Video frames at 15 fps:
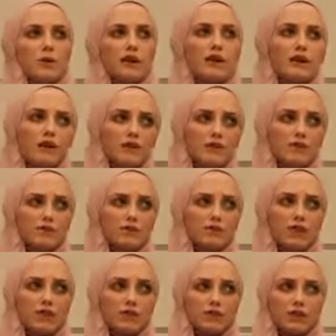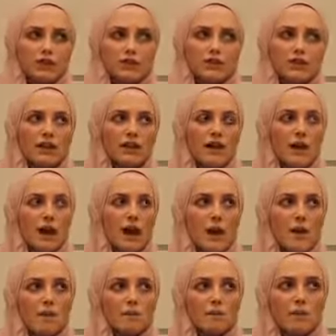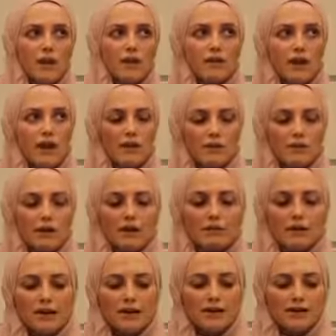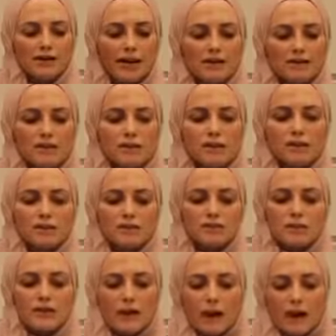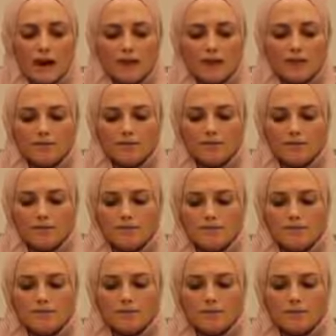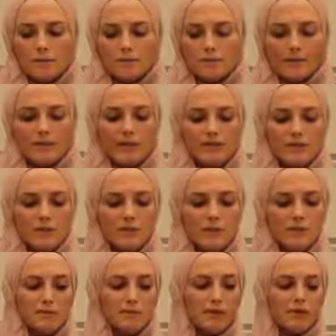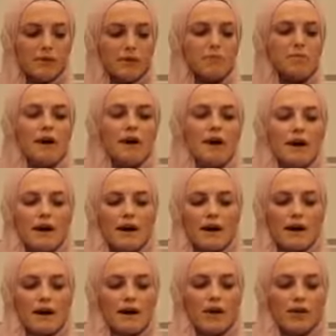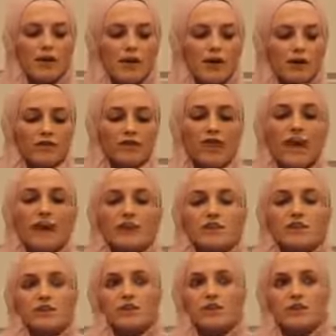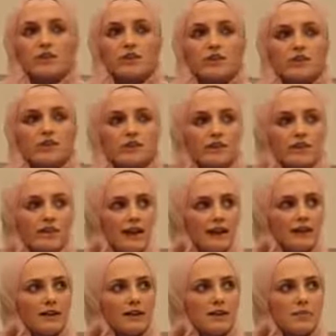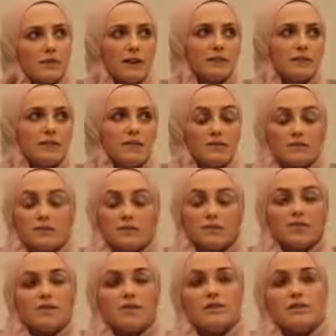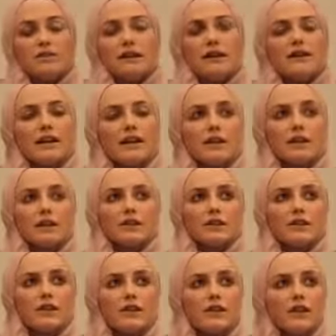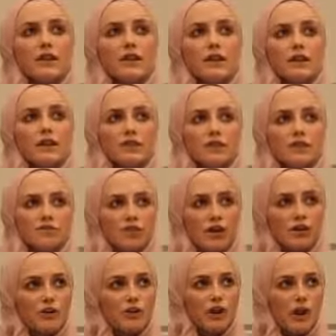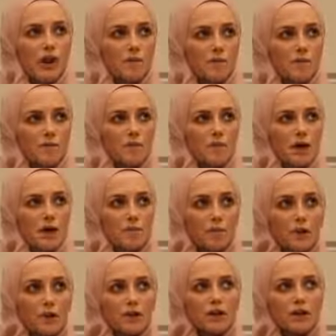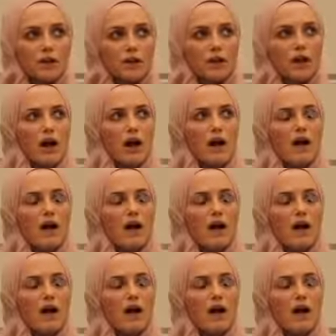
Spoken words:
I think, into the religion. The other big turning factor was somebody giving me a book by Oriana Fallaci, who's an Italian polemicist, and she's dead now, actually. And she wrote a book